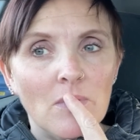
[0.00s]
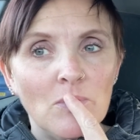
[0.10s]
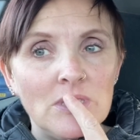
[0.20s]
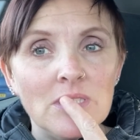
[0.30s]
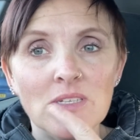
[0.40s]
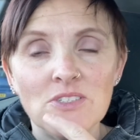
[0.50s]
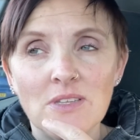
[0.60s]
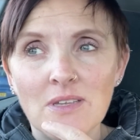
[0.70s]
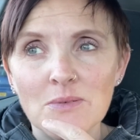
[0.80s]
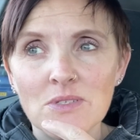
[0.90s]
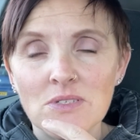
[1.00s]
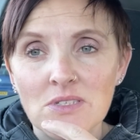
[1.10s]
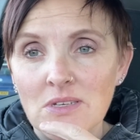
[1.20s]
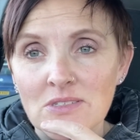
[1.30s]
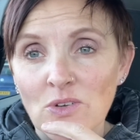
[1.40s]
We did actually think it was going to
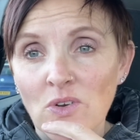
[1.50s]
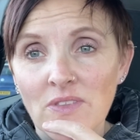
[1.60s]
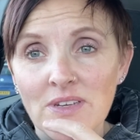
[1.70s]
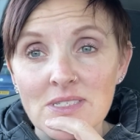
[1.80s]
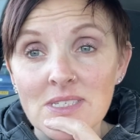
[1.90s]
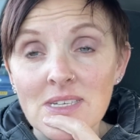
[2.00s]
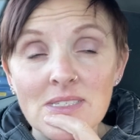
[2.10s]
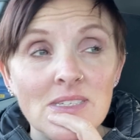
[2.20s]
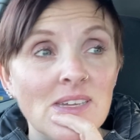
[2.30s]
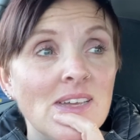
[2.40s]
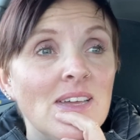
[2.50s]
take us longer than it did.